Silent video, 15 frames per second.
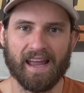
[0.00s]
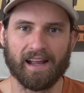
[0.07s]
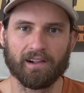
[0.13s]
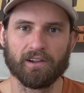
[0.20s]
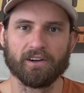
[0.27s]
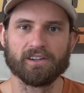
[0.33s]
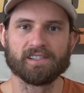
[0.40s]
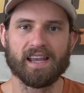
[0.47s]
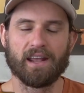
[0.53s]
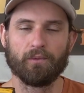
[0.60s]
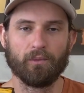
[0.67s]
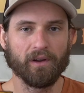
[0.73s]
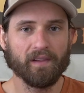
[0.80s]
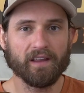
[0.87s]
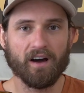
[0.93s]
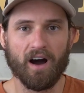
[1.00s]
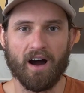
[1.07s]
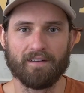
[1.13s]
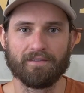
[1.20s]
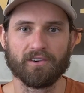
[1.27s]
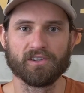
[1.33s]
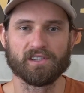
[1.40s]
anglers and really
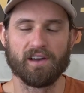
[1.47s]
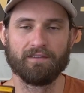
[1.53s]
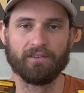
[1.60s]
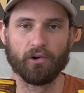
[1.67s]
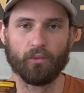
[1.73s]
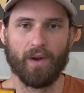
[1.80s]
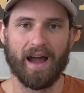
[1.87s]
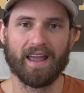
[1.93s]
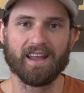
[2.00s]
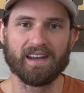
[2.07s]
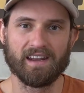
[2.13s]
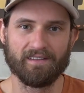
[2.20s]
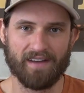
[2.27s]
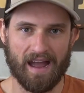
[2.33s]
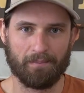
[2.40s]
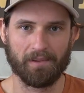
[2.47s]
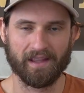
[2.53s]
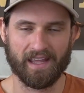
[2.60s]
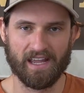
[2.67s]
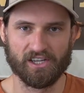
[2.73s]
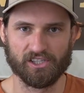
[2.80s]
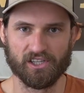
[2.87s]
offers a variety of
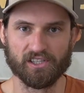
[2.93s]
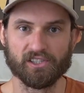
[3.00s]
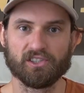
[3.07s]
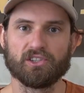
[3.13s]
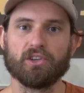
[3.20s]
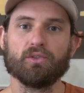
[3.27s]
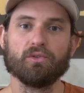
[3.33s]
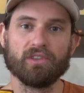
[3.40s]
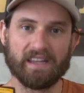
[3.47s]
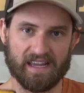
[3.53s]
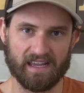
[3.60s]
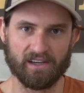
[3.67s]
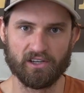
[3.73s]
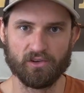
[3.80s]
applications to the end